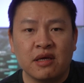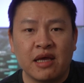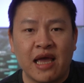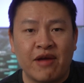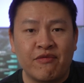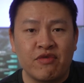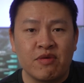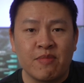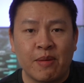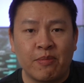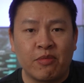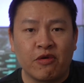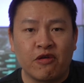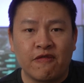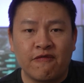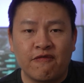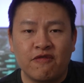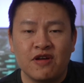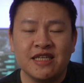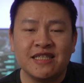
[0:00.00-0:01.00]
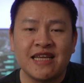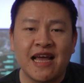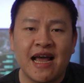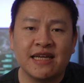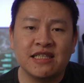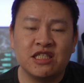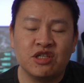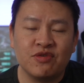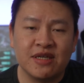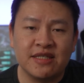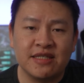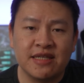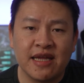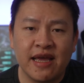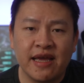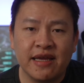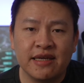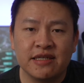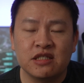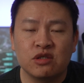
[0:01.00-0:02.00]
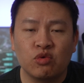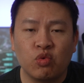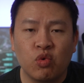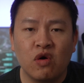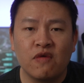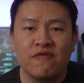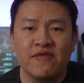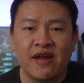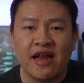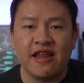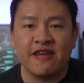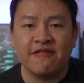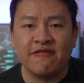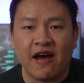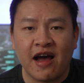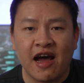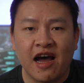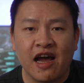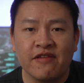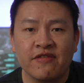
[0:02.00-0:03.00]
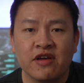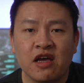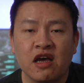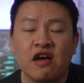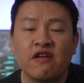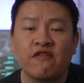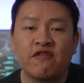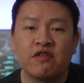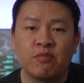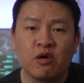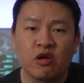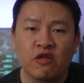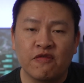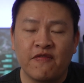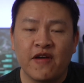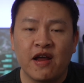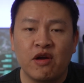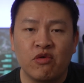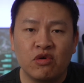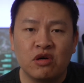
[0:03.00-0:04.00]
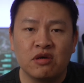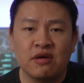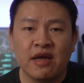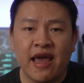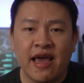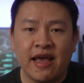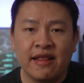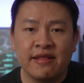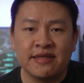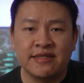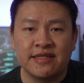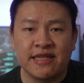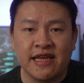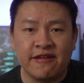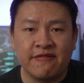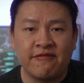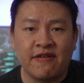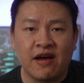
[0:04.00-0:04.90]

And remember, FreeTaxUSA is $12.95 for both federal and the state